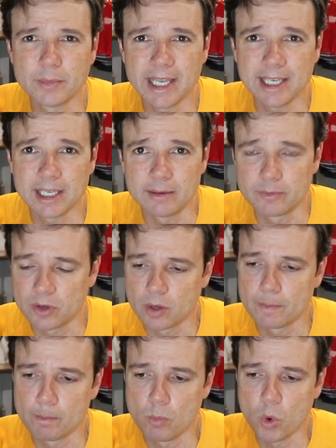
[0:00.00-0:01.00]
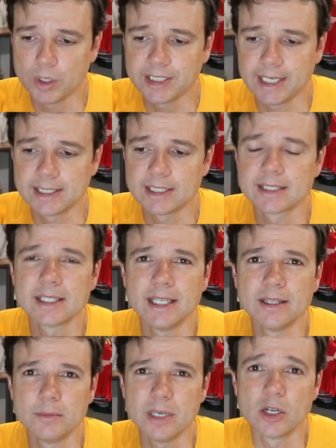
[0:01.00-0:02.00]
to make it more dense
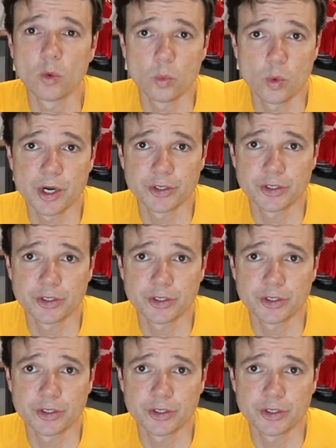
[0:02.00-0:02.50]
in the middle where